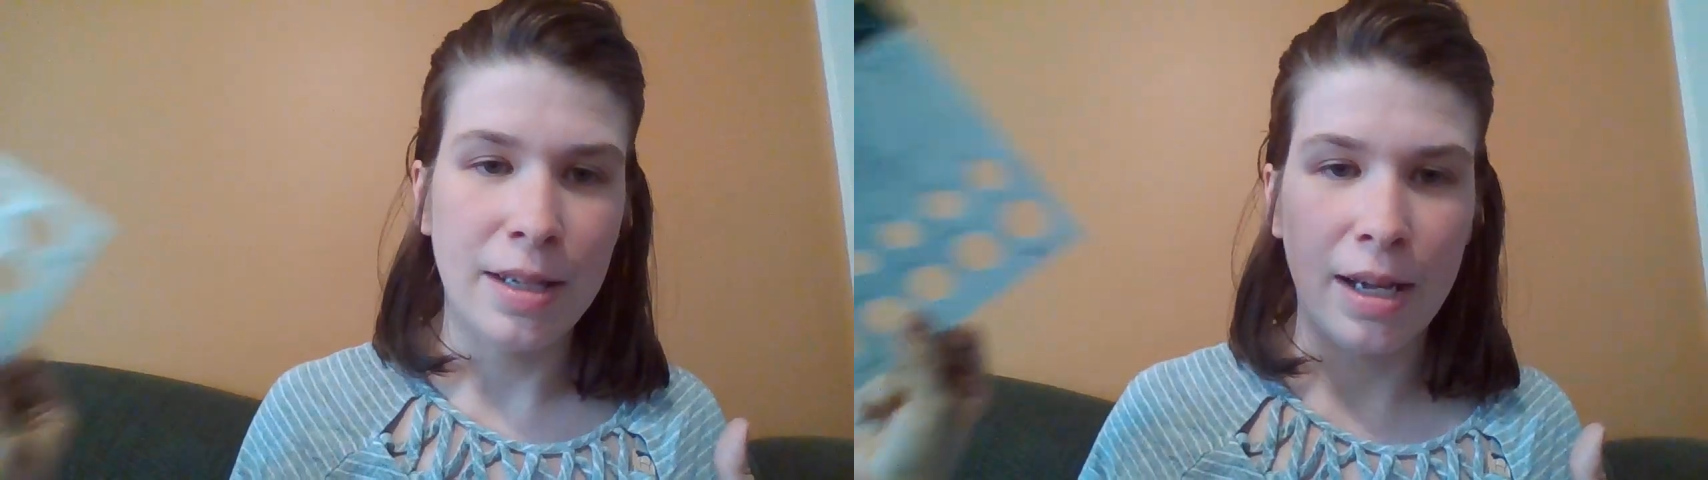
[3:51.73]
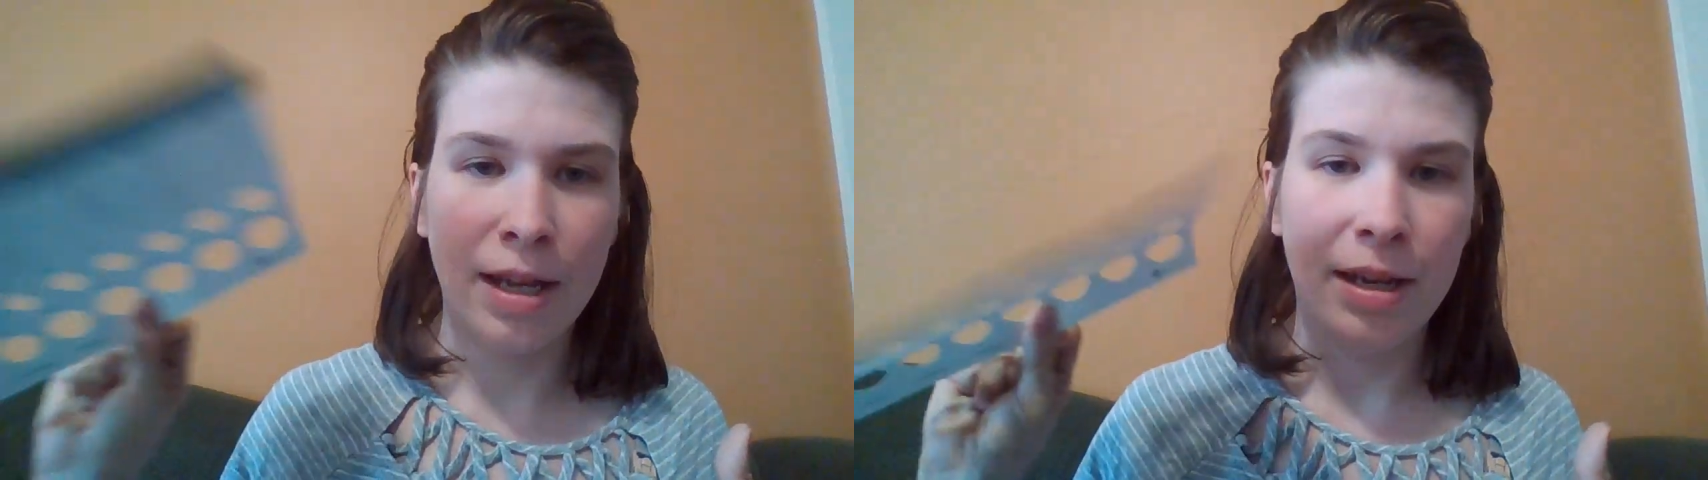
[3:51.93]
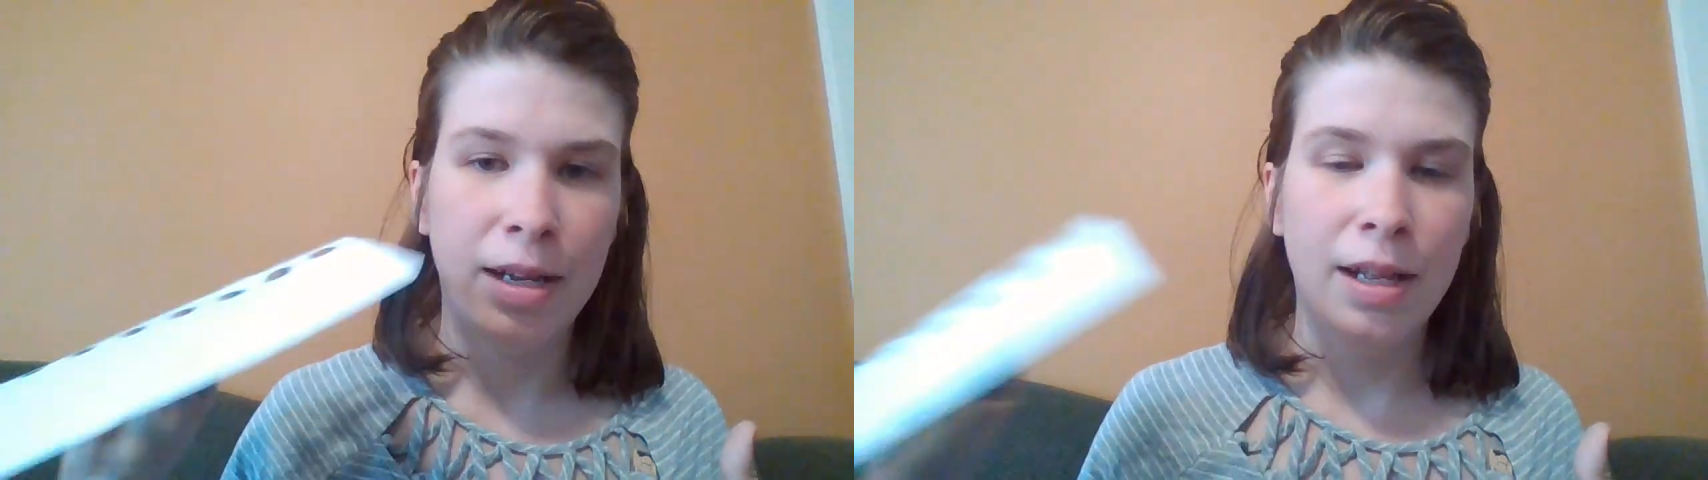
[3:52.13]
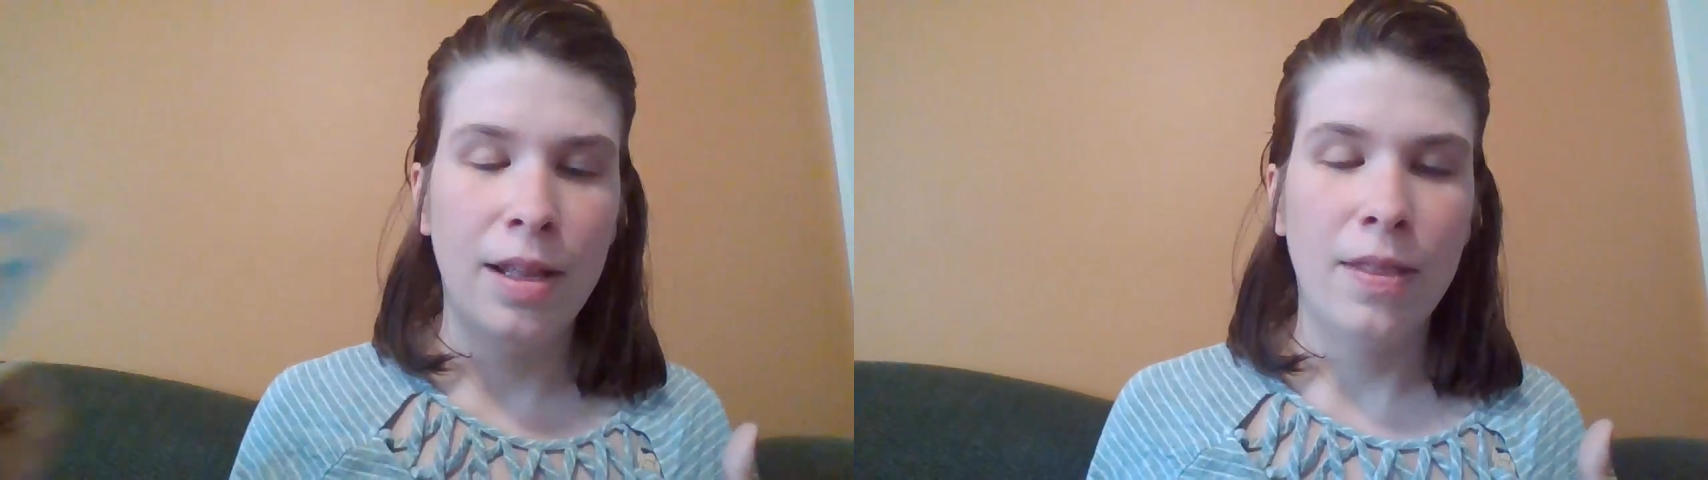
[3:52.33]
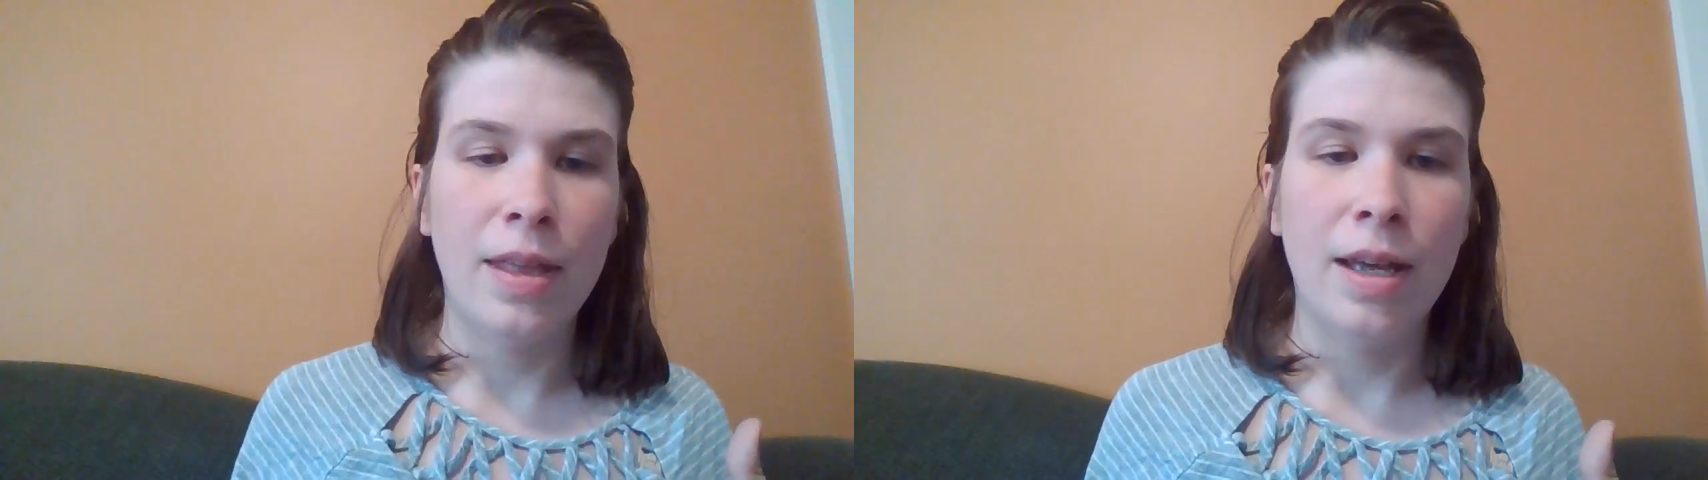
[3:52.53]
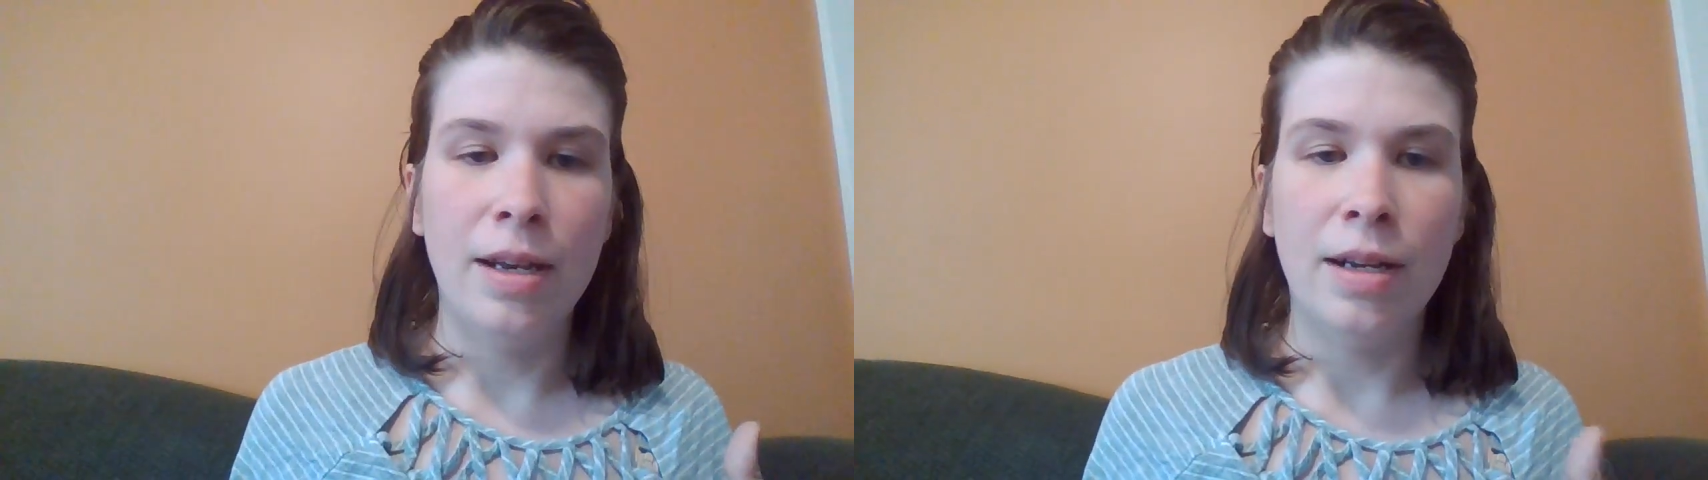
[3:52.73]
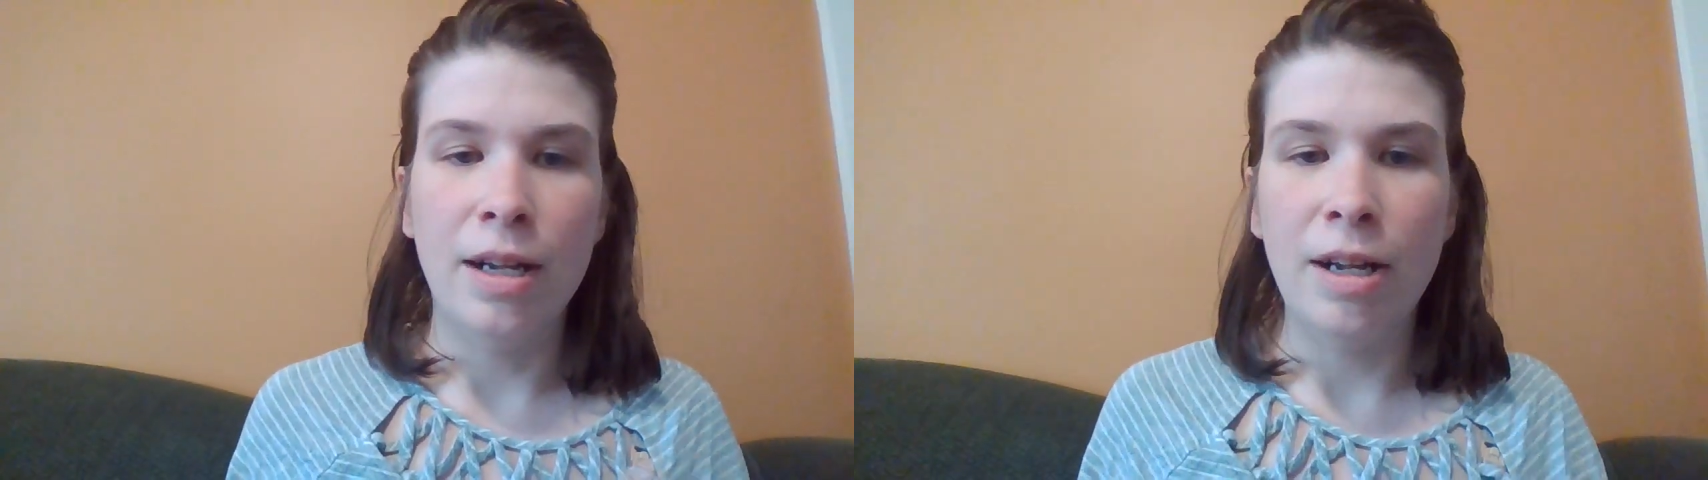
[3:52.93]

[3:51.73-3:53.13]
guide, then